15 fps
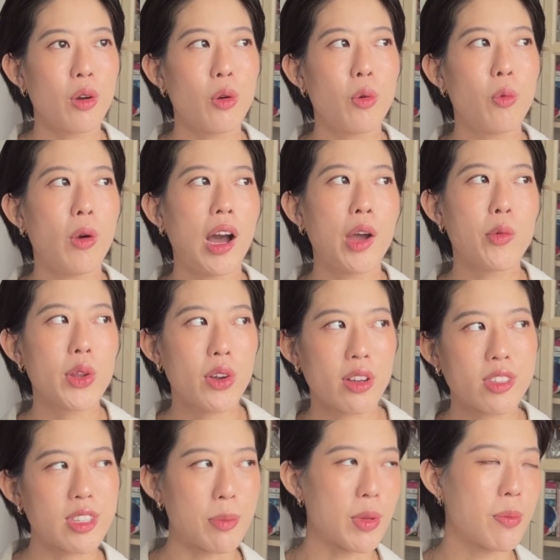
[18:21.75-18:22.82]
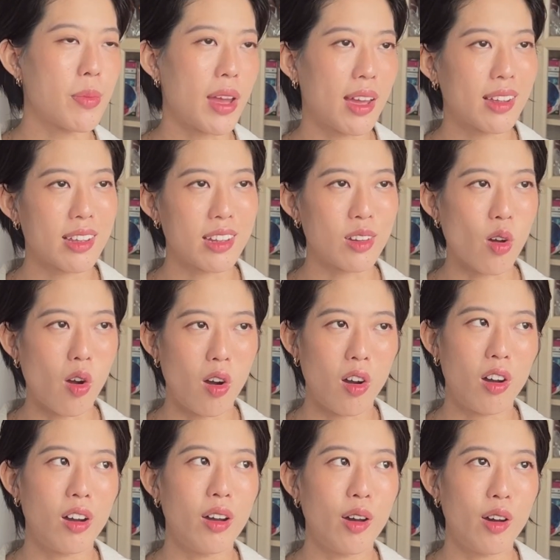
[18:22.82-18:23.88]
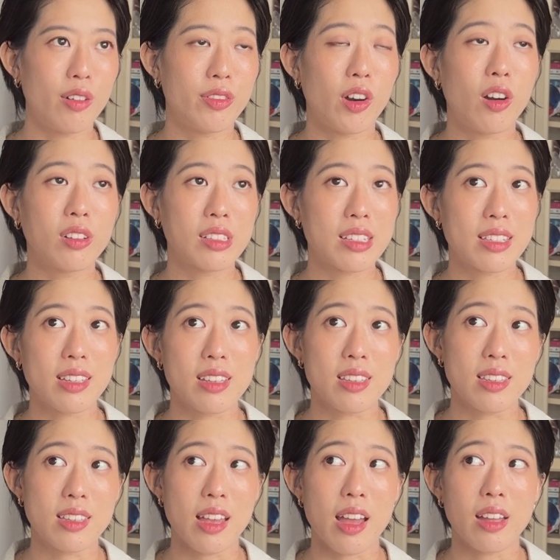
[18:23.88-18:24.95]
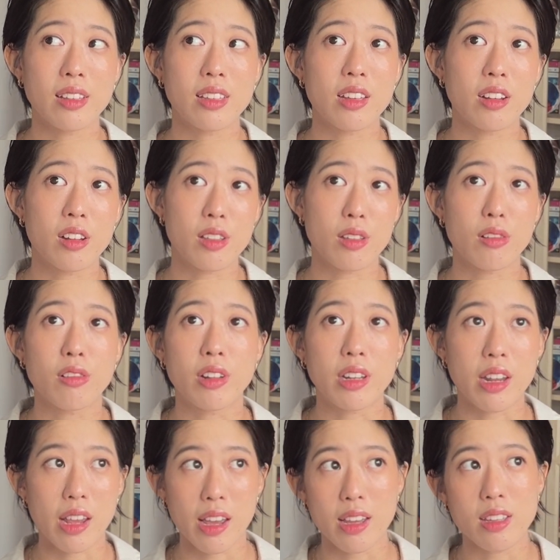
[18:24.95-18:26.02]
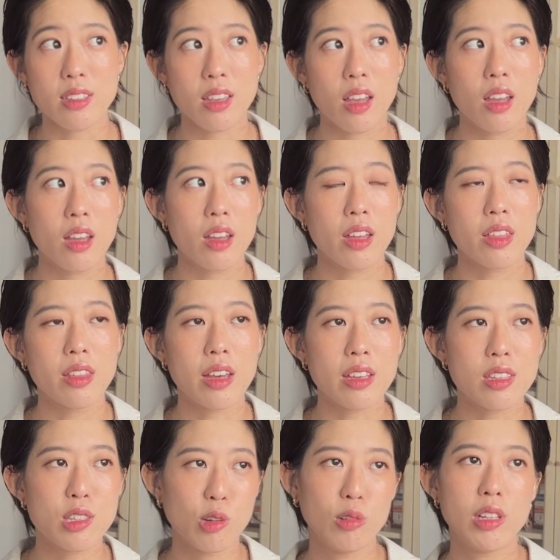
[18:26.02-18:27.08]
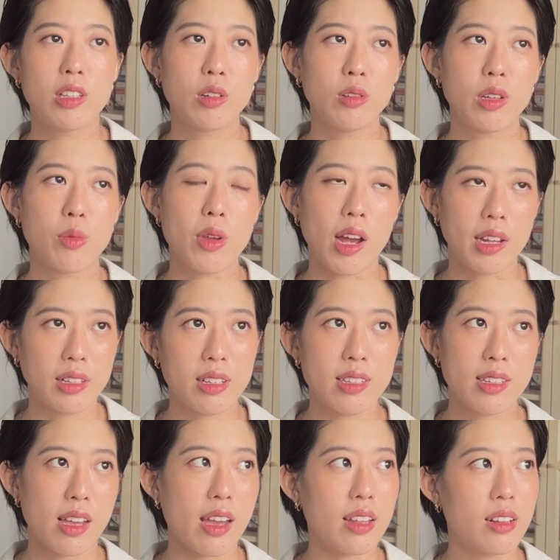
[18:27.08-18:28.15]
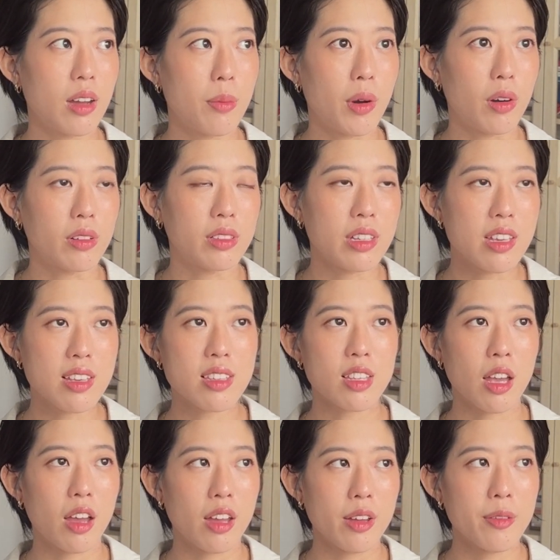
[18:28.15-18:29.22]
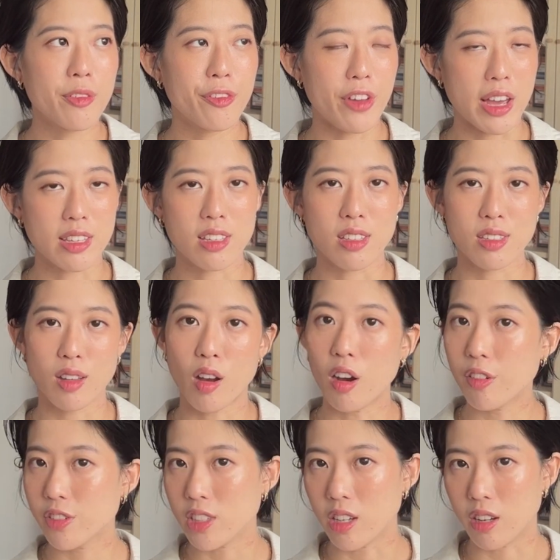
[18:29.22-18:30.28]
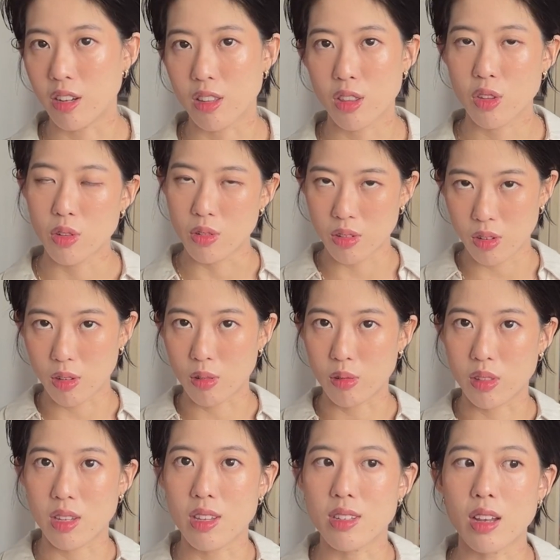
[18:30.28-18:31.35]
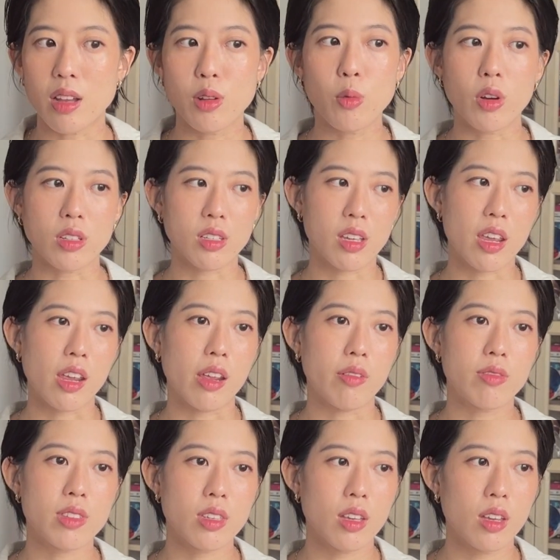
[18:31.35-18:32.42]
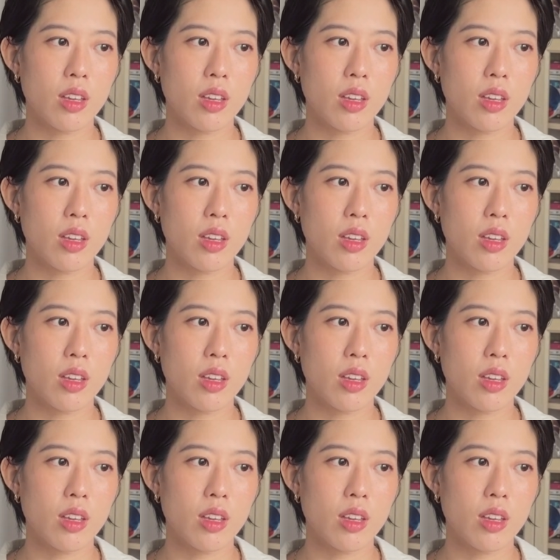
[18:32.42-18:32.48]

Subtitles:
Why are we not stepping back in awe of all these things that the earth already has? There's so little that we understand about these facets of the earth, these underwater caves.